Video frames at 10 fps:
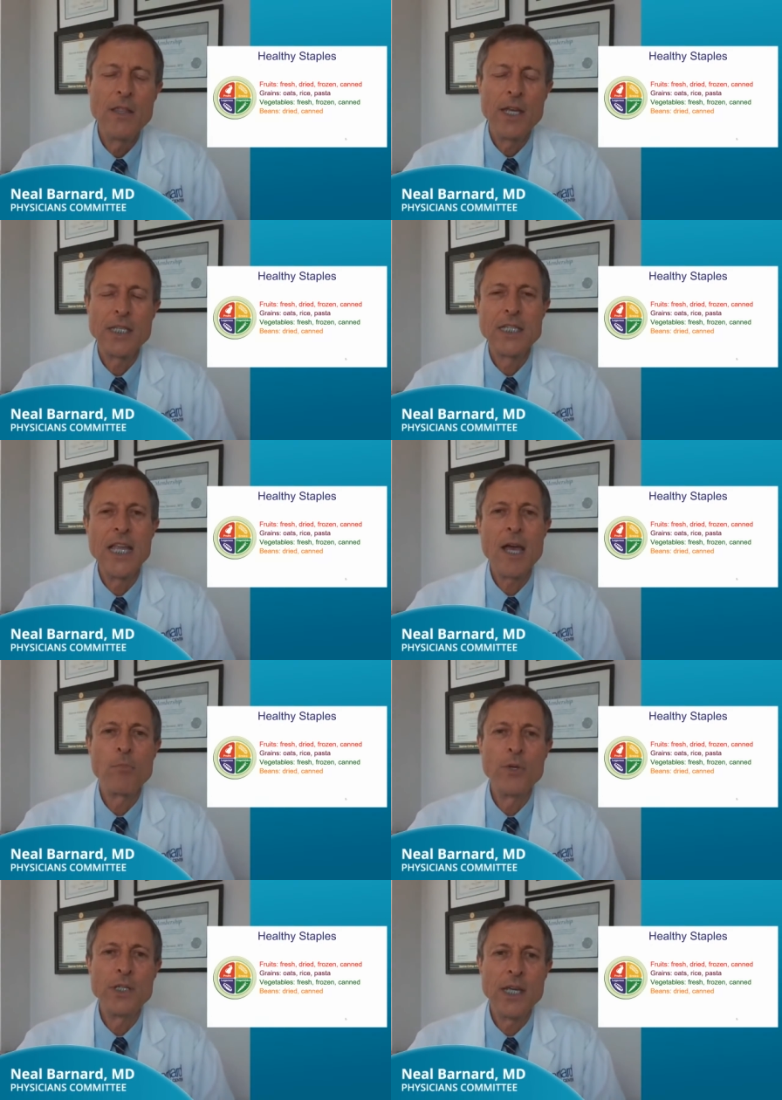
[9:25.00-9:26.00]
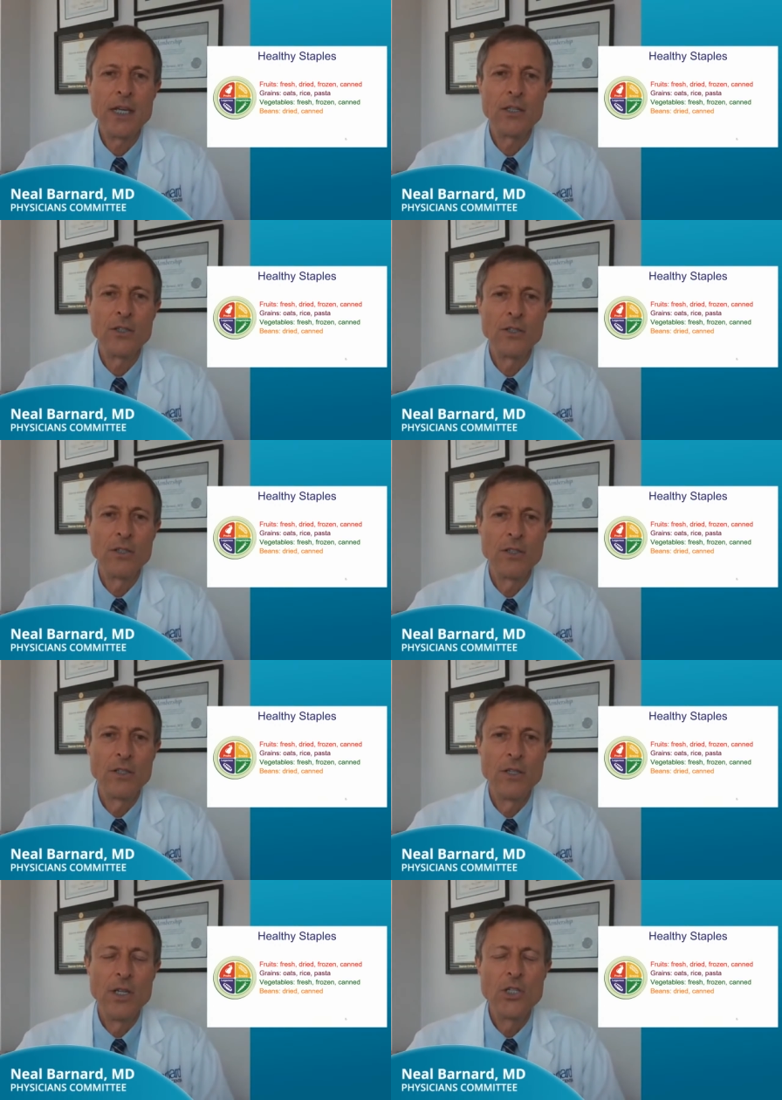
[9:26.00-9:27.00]
that a SNAP retailer
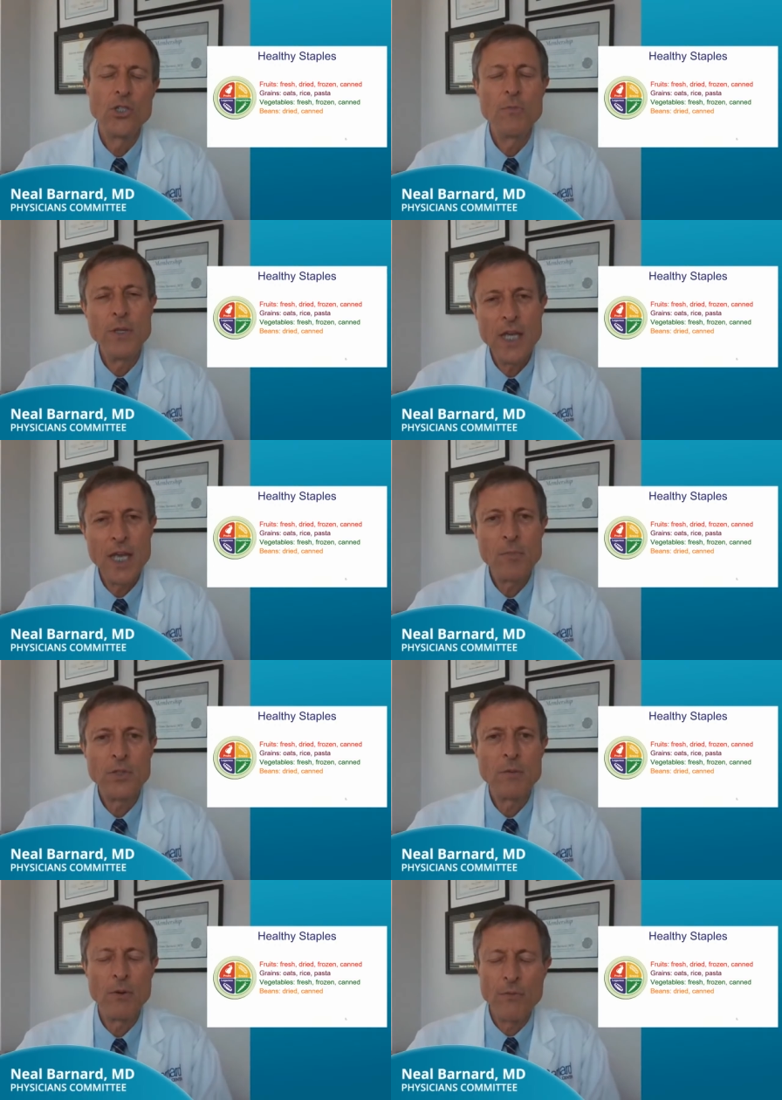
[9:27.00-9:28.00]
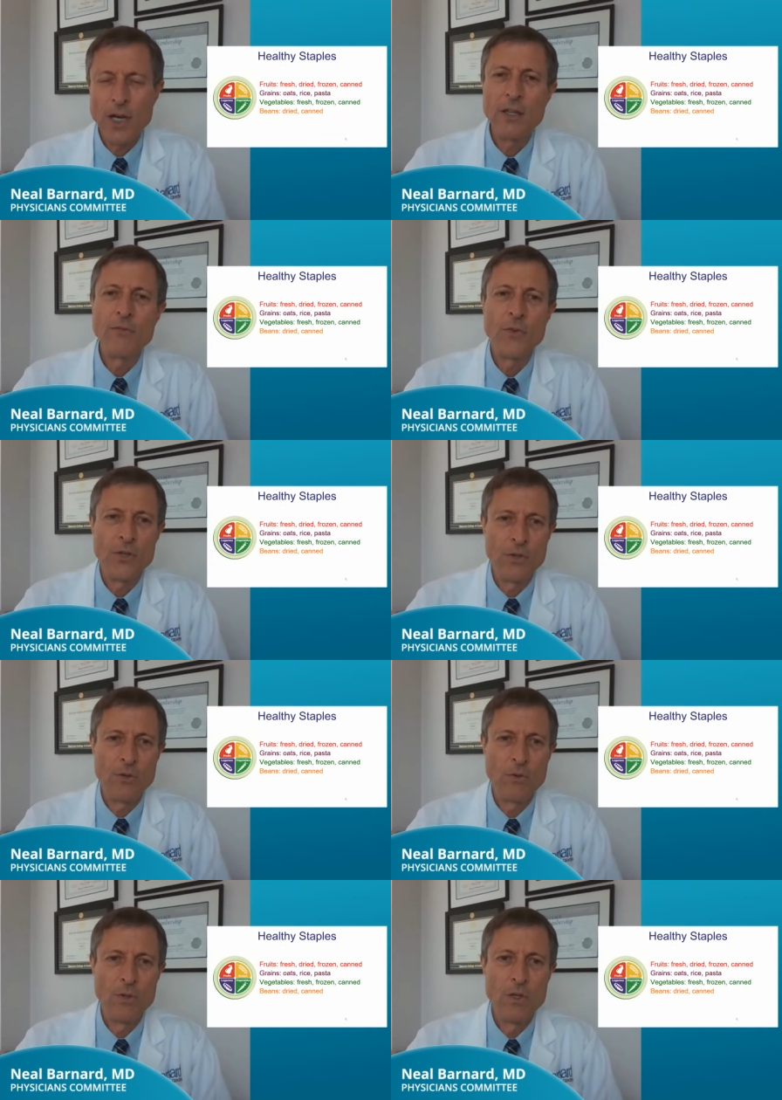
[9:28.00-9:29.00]
should be able to provide for you